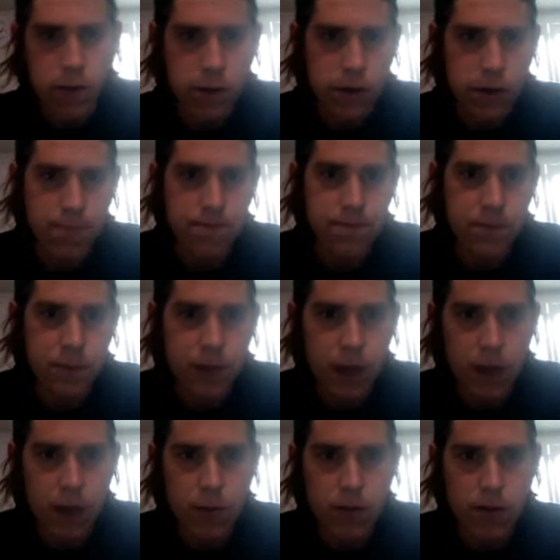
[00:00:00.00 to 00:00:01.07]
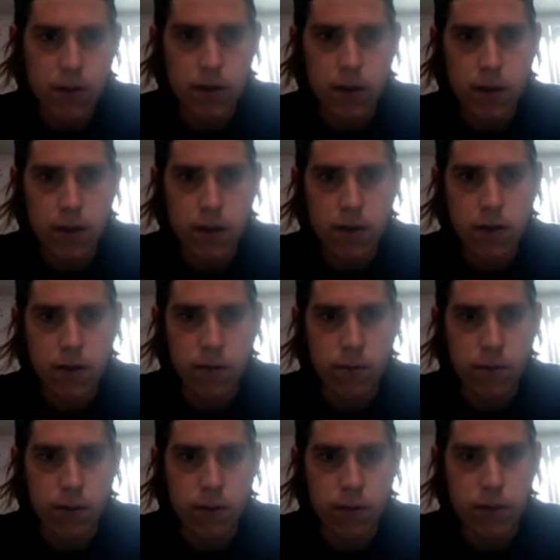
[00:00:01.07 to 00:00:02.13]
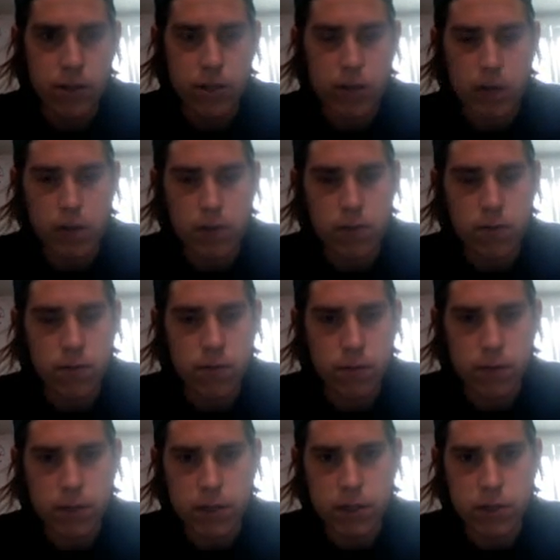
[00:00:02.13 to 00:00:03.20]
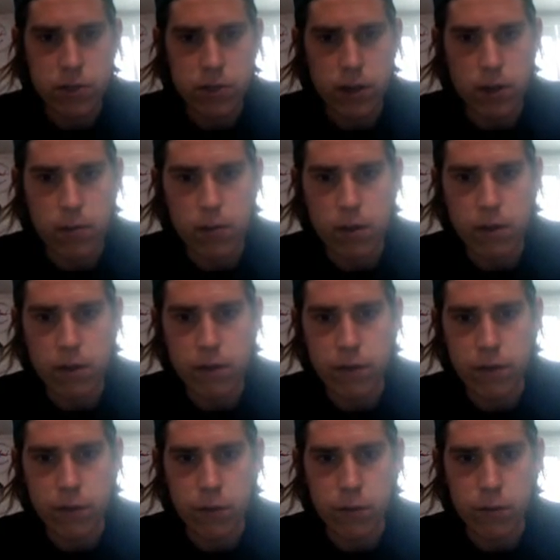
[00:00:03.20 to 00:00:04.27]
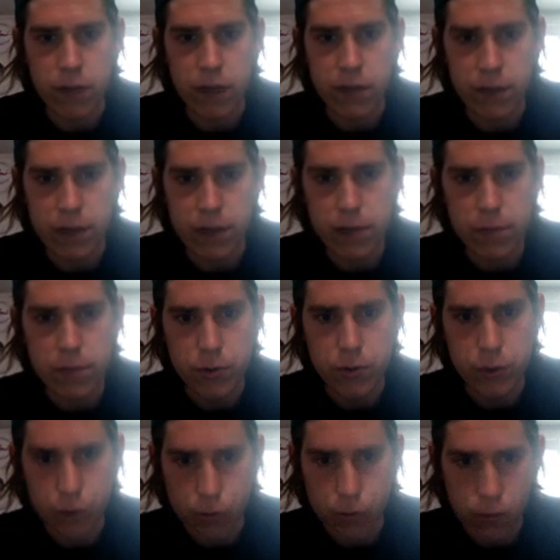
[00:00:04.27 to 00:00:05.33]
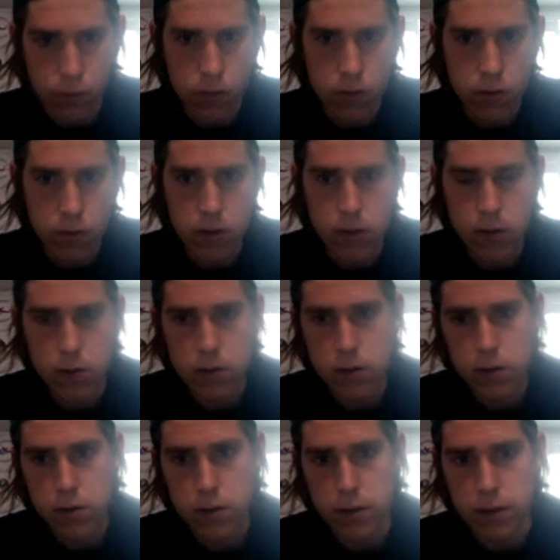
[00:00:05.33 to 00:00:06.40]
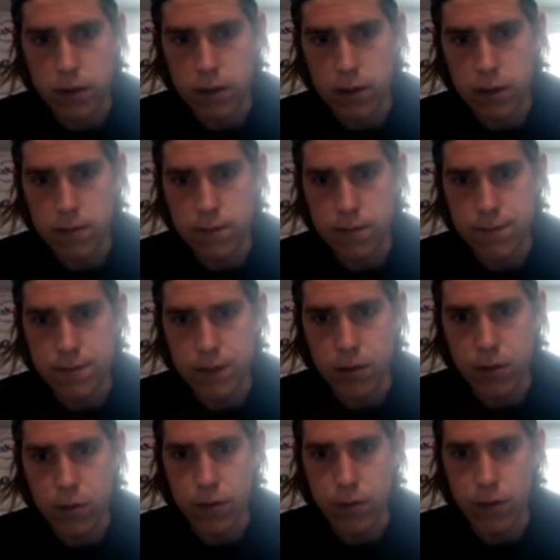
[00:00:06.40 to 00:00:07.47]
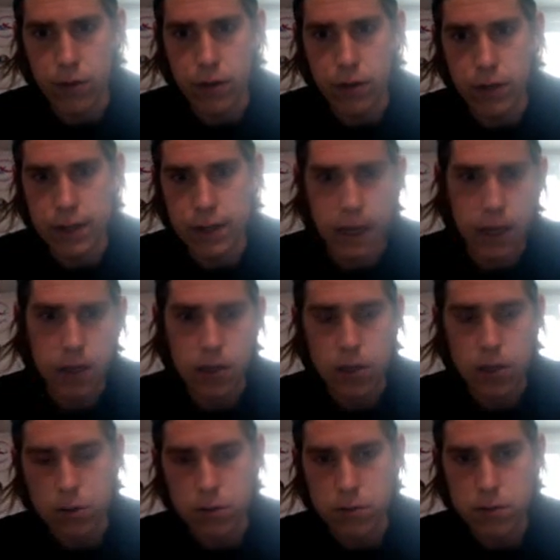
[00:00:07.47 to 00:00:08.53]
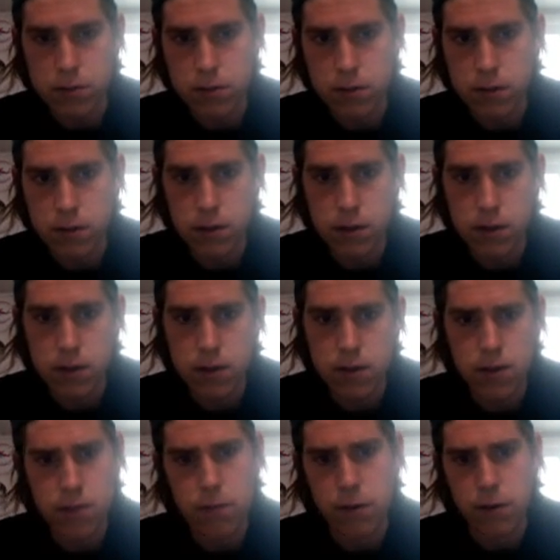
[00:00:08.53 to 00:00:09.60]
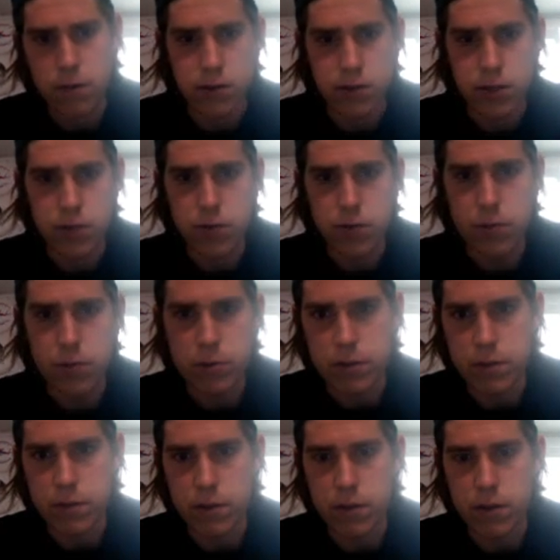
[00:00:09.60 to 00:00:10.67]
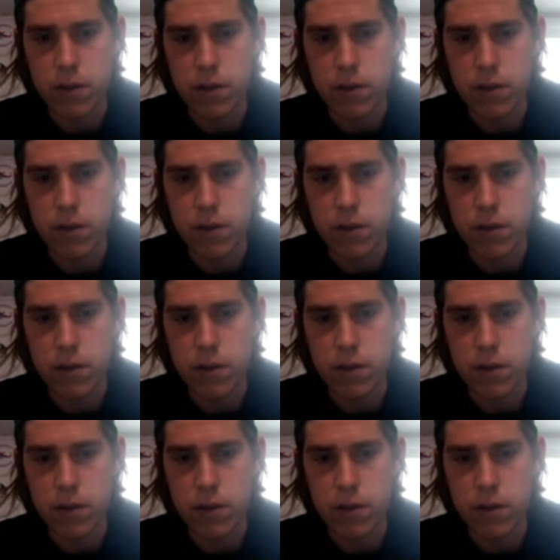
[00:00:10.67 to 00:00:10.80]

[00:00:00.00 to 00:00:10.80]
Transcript: but with that one, with the taser shockwave, they have to come to you, and if they're already that close, why don't you just shoot them or something?